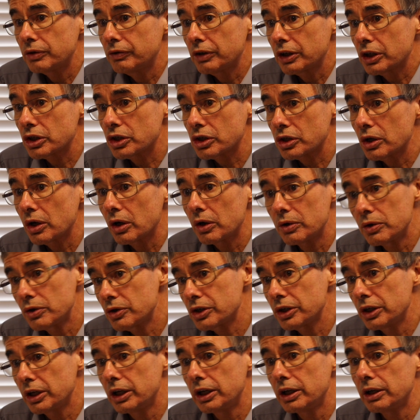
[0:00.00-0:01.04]
of
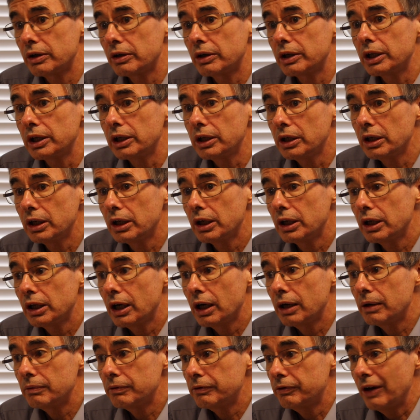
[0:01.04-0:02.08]
exclusionary
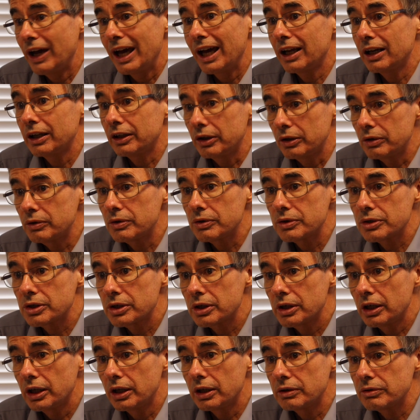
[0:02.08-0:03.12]

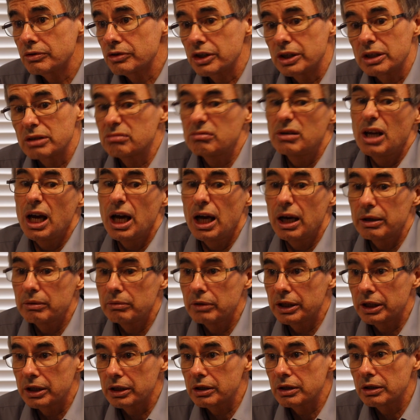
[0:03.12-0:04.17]
values, and says, no, I don't
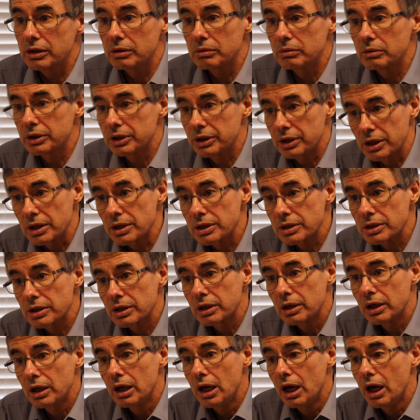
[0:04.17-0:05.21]
want anything to do with this.
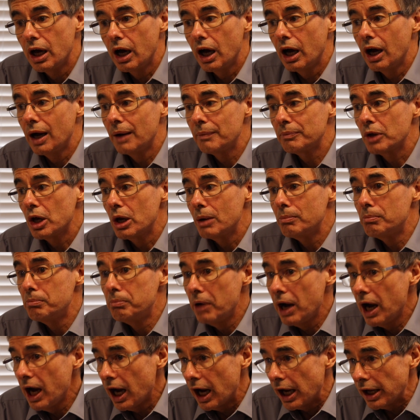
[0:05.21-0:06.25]

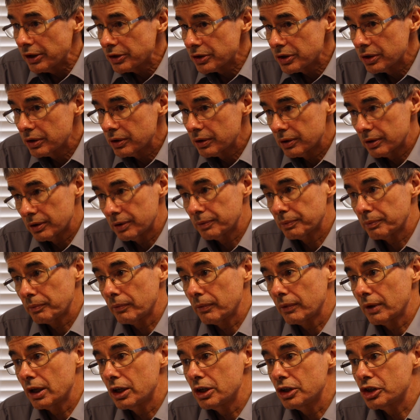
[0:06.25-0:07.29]
But
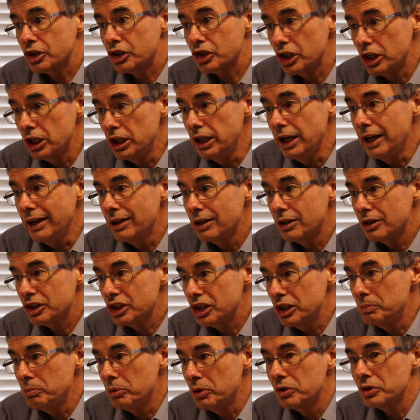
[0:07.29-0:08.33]

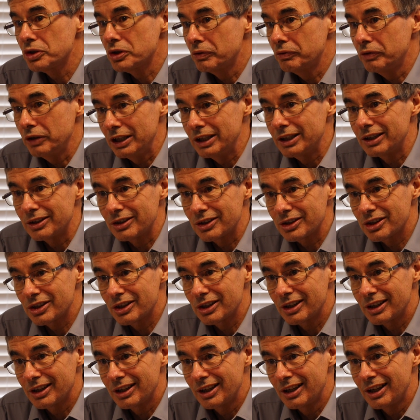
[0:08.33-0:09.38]
she
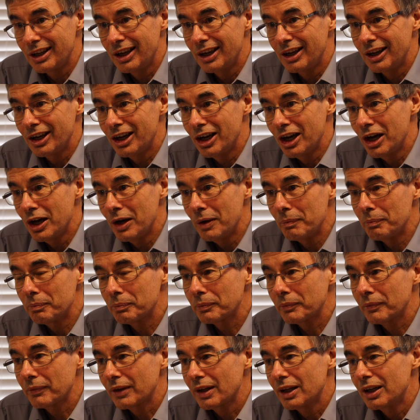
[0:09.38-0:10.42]
perseveres.
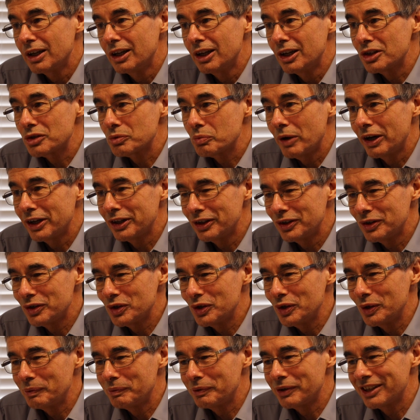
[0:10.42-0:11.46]
As one
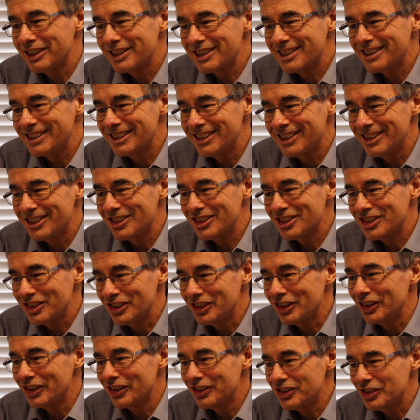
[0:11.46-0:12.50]
interpreter says,
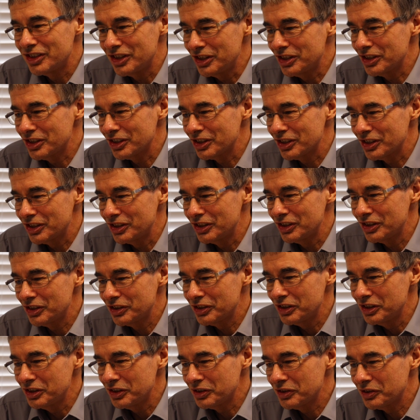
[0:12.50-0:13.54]
Jesus
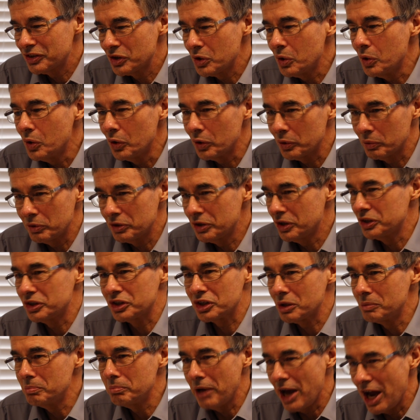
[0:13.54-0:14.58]
is caught with
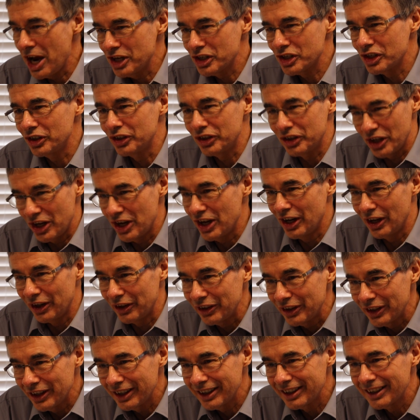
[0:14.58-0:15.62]
his compassion
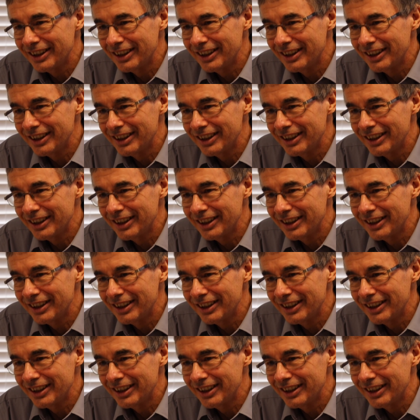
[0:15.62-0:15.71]
down,